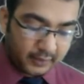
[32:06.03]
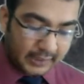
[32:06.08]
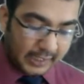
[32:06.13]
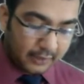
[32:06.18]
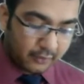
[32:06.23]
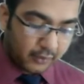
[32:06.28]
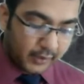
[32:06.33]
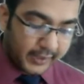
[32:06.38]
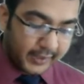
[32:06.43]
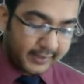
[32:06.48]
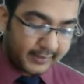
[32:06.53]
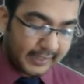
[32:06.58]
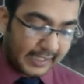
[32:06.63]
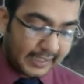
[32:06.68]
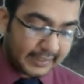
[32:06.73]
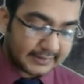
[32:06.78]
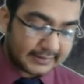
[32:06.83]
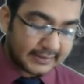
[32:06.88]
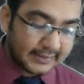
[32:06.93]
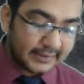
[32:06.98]
calculating
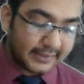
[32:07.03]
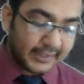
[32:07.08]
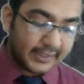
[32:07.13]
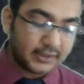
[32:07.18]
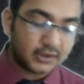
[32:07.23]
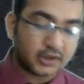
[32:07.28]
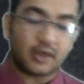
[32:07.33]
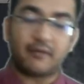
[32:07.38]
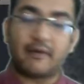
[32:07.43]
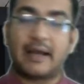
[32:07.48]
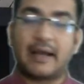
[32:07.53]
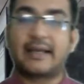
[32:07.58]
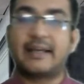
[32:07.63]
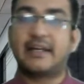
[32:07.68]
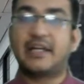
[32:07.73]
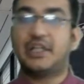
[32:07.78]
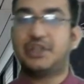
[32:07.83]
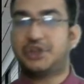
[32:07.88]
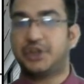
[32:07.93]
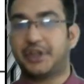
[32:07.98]
tax in case of
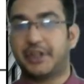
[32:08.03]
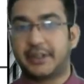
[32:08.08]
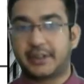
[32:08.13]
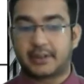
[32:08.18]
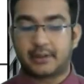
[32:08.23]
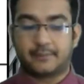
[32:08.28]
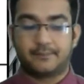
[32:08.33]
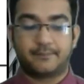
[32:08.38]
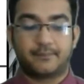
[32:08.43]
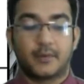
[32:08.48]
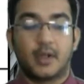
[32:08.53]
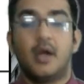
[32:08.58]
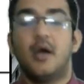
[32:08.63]
agriculture income.